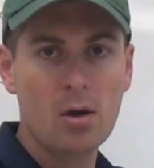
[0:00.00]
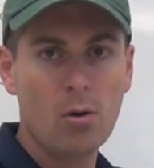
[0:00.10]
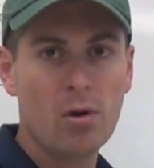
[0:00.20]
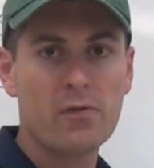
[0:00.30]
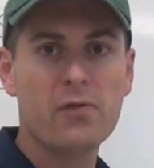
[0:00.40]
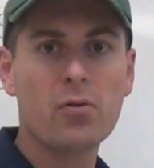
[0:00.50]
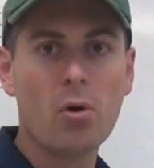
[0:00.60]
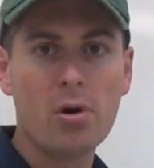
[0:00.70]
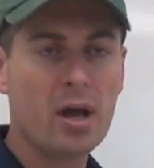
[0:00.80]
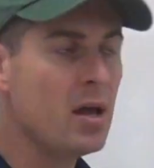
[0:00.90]
Or in
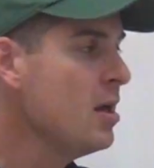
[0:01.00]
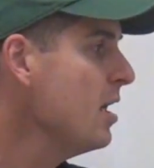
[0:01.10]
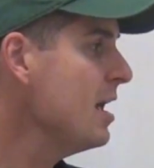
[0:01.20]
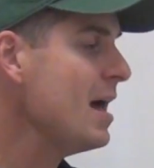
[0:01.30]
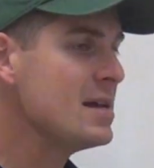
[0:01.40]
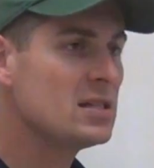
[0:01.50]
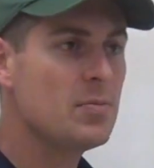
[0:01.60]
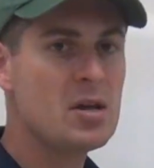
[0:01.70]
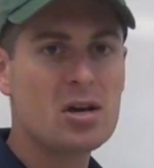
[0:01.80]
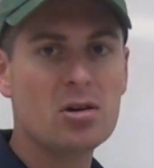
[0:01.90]
Florida, it has to
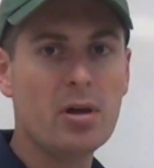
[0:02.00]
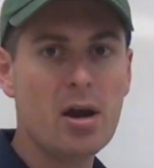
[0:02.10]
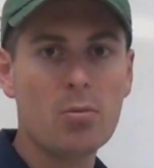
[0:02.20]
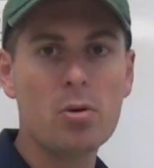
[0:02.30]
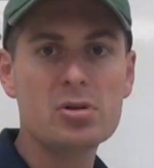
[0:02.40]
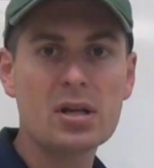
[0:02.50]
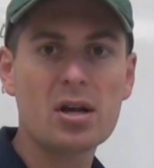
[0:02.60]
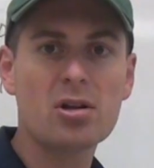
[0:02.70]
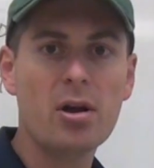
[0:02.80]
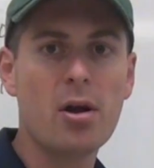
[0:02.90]
be cleared. Well, who's
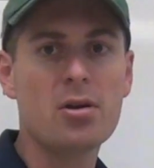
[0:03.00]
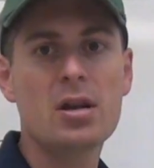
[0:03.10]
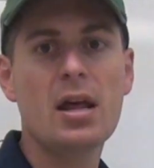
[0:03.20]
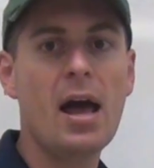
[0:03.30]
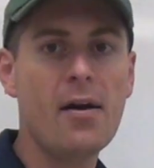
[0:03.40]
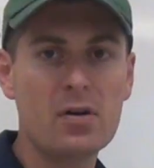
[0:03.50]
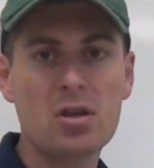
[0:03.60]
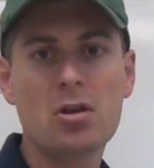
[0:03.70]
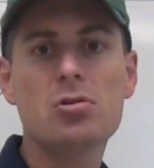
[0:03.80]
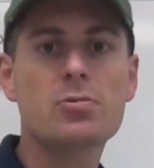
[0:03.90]
going to clear it? You need to have a
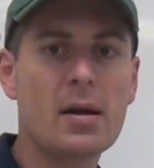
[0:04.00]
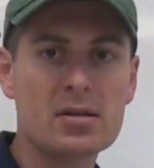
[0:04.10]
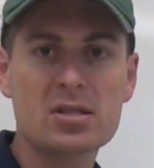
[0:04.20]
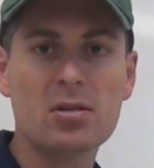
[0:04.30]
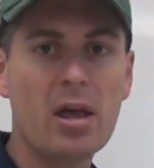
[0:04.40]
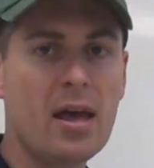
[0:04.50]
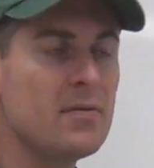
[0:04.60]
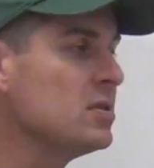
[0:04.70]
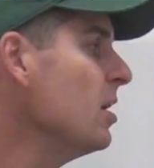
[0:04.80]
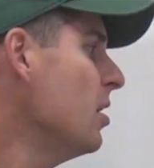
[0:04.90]
huge amount of
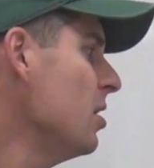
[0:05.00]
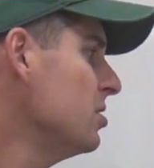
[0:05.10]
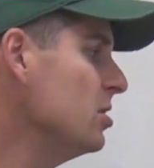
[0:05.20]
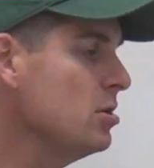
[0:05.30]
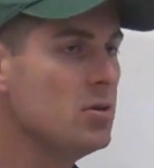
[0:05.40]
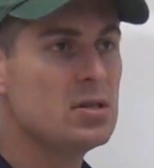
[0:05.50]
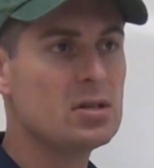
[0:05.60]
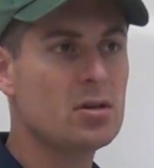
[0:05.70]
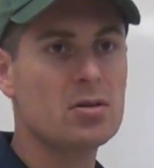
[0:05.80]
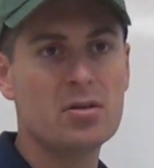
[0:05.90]
slaves to do
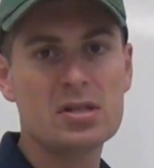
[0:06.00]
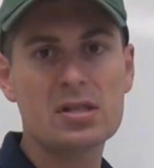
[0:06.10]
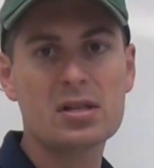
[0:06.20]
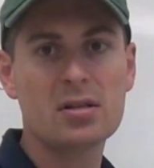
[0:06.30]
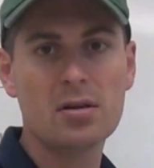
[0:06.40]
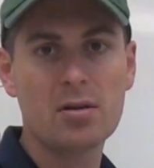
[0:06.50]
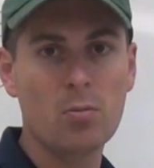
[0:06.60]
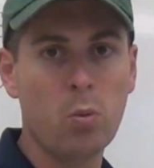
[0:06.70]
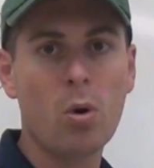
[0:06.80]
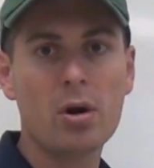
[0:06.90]
this
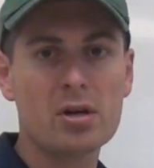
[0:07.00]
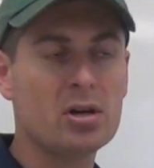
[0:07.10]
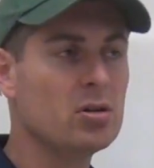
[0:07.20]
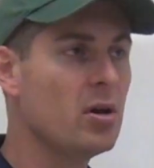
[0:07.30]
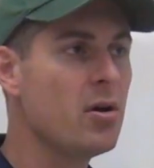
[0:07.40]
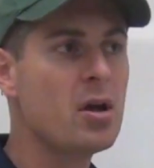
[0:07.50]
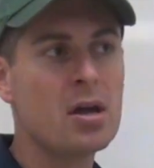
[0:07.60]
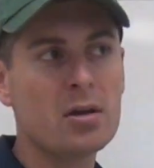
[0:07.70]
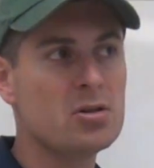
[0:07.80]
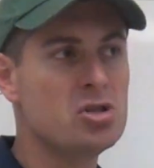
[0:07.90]
work
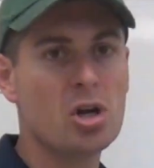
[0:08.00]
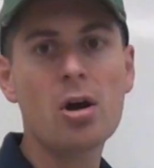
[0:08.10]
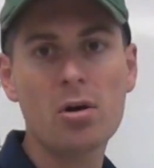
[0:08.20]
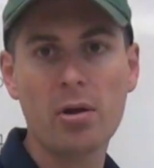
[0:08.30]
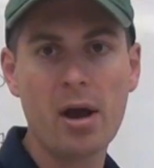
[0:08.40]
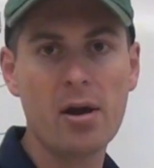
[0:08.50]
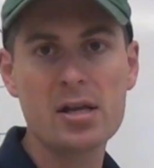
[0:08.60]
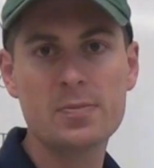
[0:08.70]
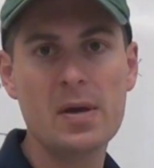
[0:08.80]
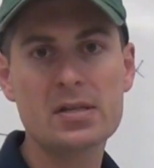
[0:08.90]
clearing jungle
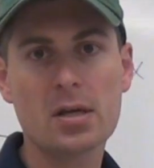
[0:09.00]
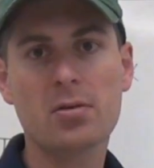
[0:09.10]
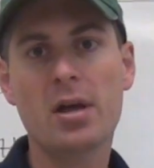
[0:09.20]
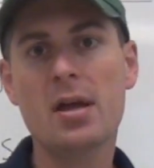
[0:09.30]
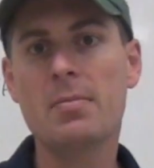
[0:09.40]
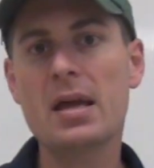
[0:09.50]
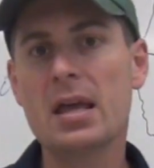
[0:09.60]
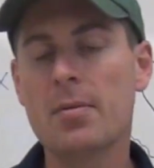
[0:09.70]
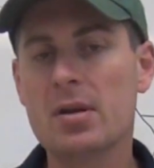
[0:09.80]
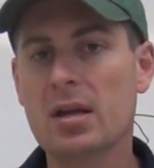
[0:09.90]
areas, basically, and
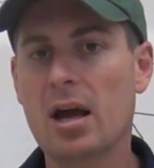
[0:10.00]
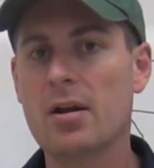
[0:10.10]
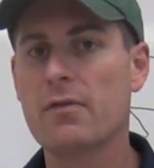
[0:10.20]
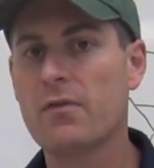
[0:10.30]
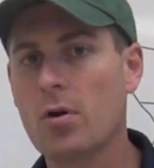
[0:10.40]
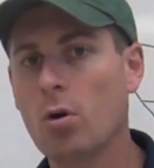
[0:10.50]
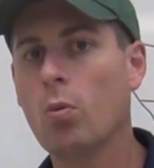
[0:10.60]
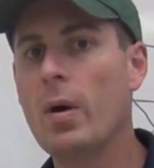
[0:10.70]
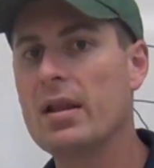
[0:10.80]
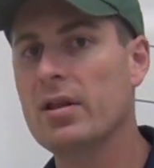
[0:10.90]
making them into kind of fertile
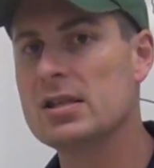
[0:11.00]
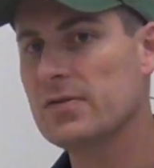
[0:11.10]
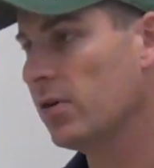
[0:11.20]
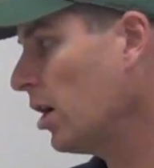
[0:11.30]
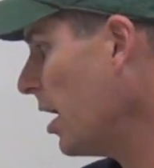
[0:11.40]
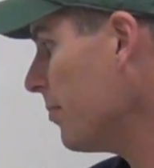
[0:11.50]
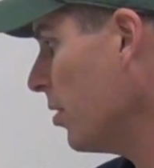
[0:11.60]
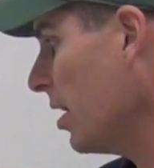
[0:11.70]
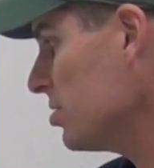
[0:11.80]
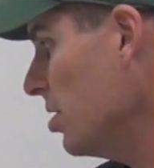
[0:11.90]
wetlands for cotton
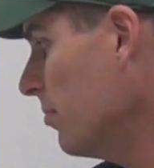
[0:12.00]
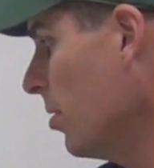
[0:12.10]
production.